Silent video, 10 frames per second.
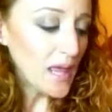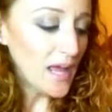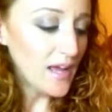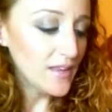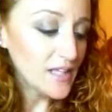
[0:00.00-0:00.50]

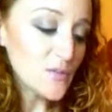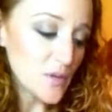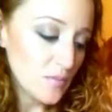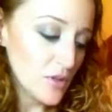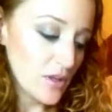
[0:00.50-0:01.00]
And that's
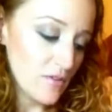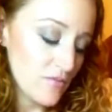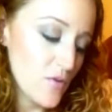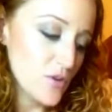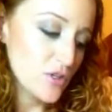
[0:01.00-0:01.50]
what I'm looking
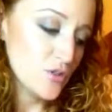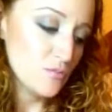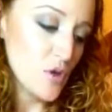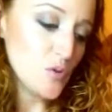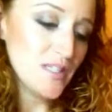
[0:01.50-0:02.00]
forward to
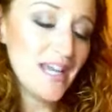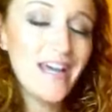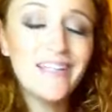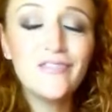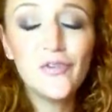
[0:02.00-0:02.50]
most.
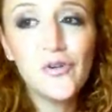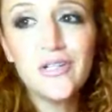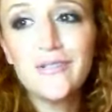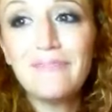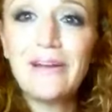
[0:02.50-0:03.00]
And, of
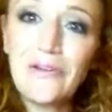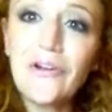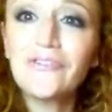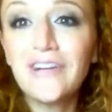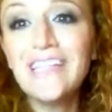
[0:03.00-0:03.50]
course, my New
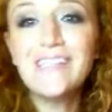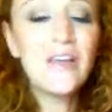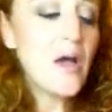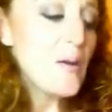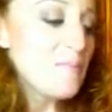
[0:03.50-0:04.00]
York friends.
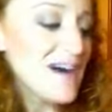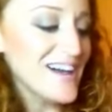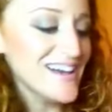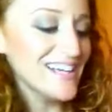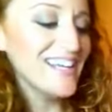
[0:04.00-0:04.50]
But
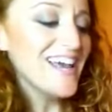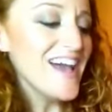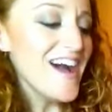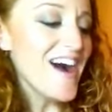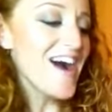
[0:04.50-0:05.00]

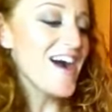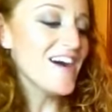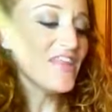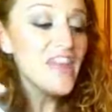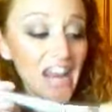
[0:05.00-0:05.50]

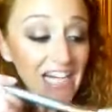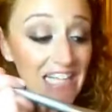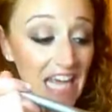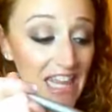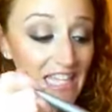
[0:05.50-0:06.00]
then I
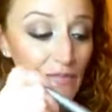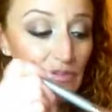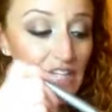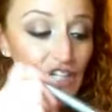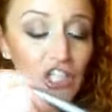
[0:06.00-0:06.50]
take this
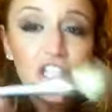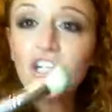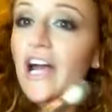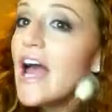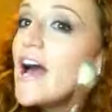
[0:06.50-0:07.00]
blush
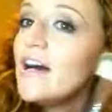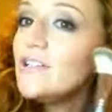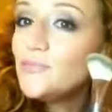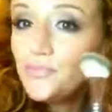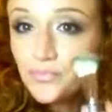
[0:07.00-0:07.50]
here
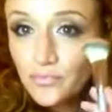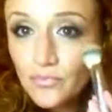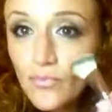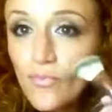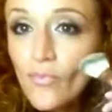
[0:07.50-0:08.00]
and
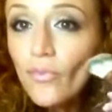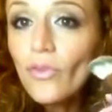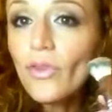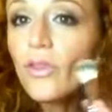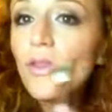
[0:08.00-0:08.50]

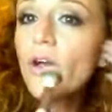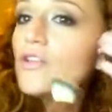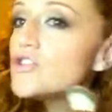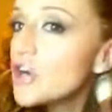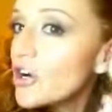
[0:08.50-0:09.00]

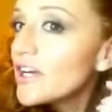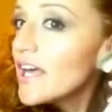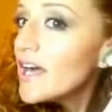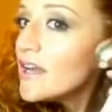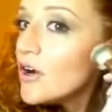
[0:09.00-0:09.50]
start
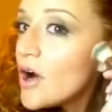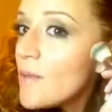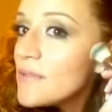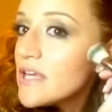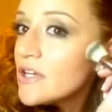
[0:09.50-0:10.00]
again
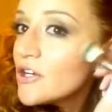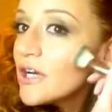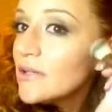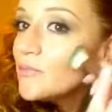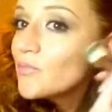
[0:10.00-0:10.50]
up here
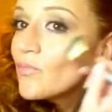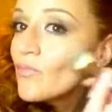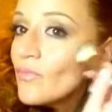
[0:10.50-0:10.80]
and